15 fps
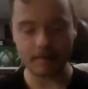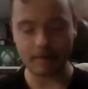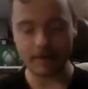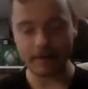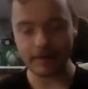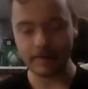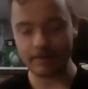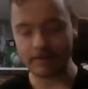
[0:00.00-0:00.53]

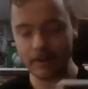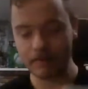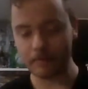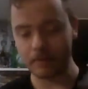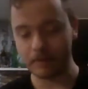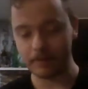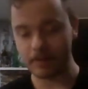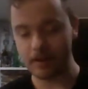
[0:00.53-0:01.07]
It's
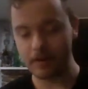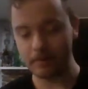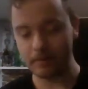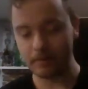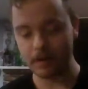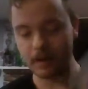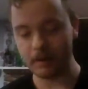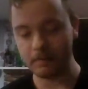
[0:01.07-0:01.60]
definitely on the
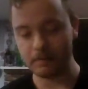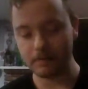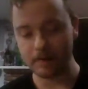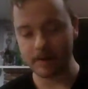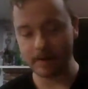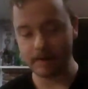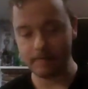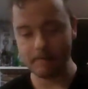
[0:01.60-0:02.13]

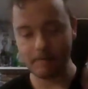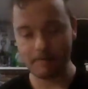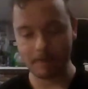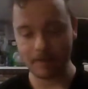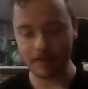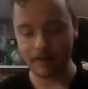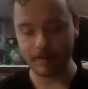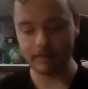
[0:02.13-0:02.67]
upside
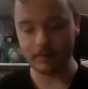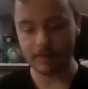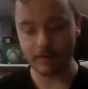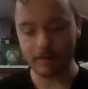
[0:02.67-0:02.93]
lately,